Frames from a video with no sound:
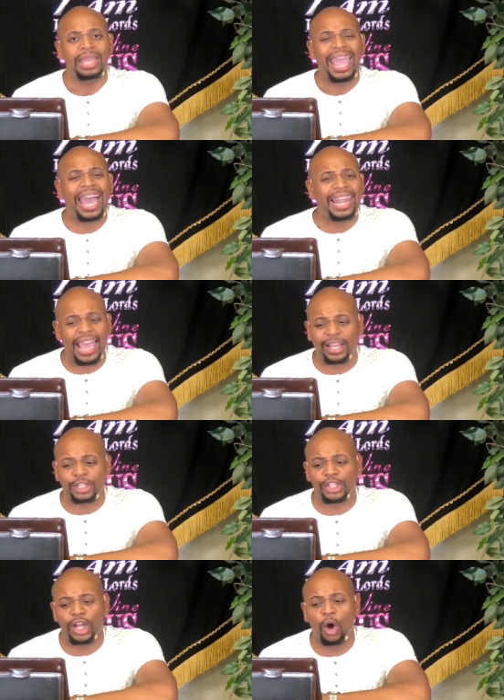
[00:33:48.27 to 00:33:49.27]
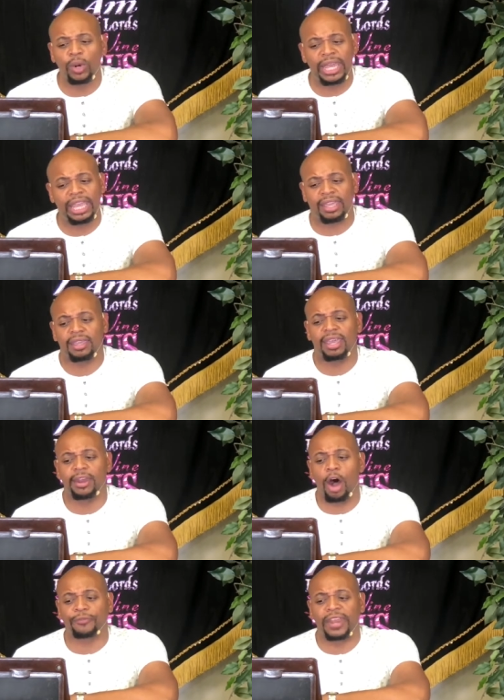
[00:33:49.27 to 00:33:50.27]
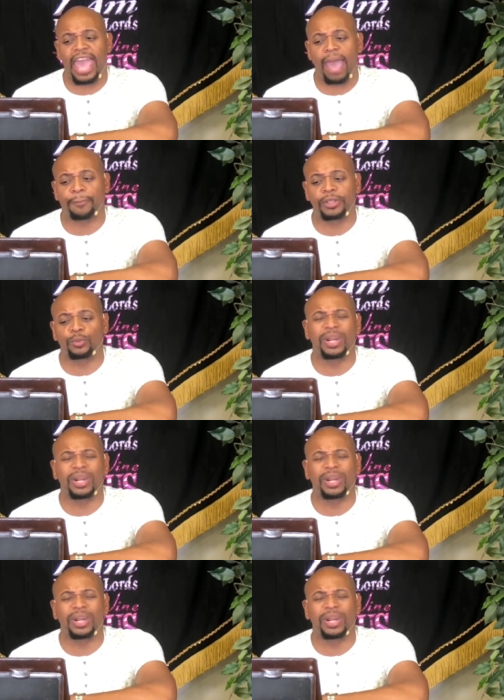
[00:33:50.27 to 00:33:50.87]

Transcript: And like a slow leak, it often happens